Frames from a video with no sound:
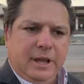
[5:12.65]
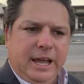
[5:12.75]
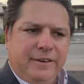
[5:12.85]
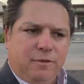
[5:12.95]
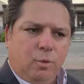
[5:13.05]

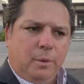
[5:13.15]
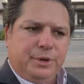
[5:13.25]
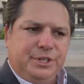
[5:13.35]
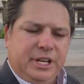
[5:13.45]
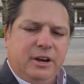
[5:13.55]
And from what
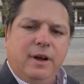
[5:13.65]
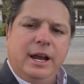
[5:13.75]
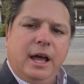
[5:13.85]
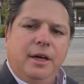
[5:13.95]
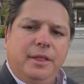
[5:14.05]
we're seeing right
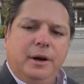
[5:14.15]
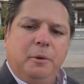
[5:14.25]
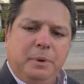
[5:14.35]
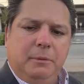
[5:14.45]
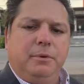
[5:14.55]
now, there are
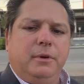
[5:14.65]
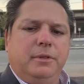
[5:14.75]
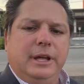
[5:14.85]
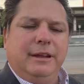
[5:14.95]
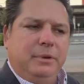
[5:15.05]
people
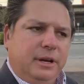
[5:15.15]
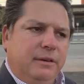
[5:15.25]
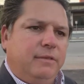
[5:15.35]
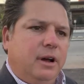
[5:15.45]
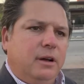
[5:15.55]
that have been
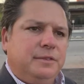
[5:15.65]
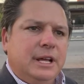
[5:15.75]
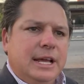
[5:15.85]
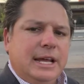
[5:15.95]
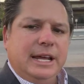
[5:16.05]
involved
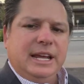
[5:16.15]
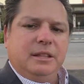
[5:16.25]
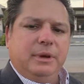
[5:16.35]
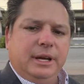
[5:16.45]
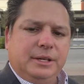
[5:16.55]
in
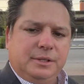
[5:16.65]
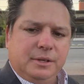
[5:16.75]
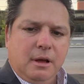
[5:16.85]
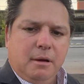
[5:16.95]
the mix